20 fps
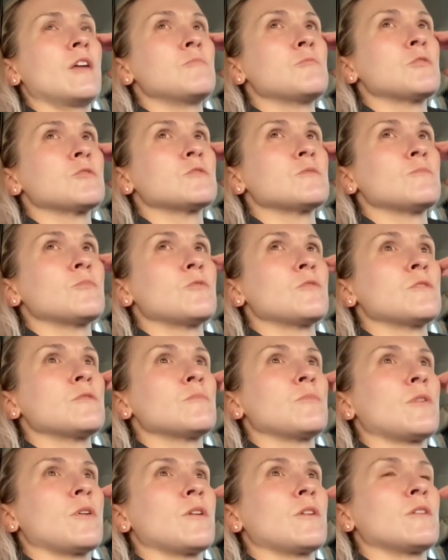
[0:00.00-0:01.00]
and most
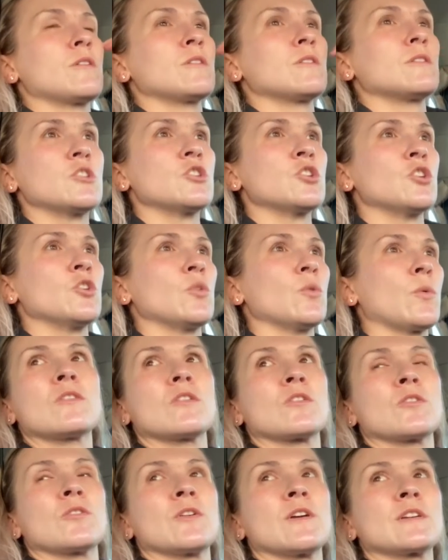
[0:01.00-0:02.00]
important part, to
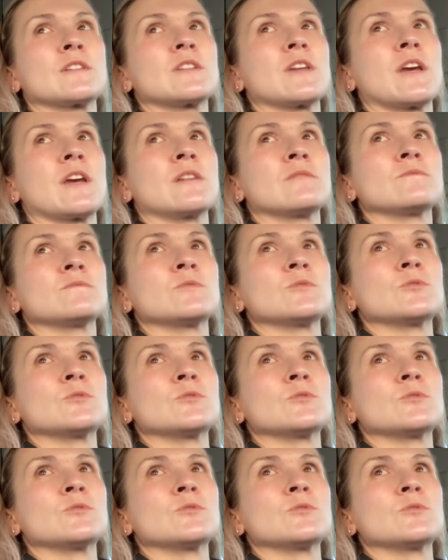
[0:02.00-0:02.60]
the correct day.